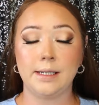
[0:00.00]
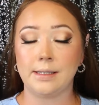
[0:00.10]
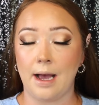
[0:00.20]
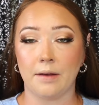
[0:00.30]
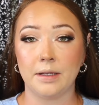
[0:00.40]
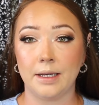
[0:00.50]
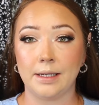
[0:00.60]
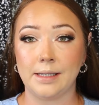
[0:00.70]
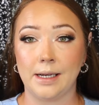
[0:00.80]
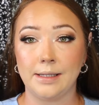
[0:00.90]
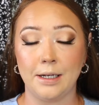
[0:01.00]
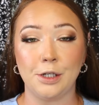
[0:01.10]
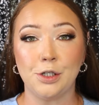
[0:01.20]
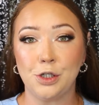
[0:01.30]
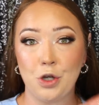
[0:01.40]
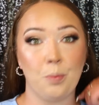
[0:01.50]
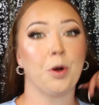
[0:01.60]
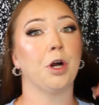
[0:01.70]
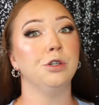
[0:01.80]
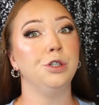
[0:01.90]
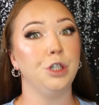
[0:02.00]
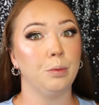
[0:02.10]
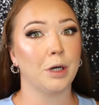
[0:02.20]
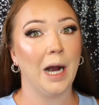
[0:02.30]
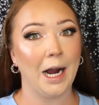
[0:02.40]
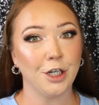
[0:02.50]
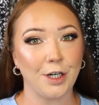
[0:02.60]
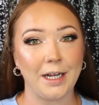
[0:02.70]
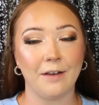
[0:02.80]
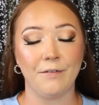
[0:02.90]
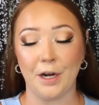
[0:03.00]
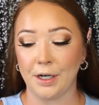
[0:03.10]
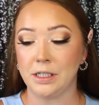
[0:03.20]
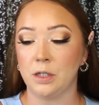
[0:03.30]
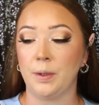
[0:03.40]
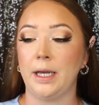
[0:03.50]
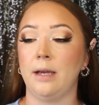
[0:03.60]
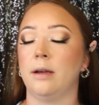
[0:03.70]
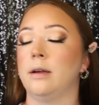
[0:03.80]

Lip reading: exactly like it says. It is super duper hydrating and very dewy.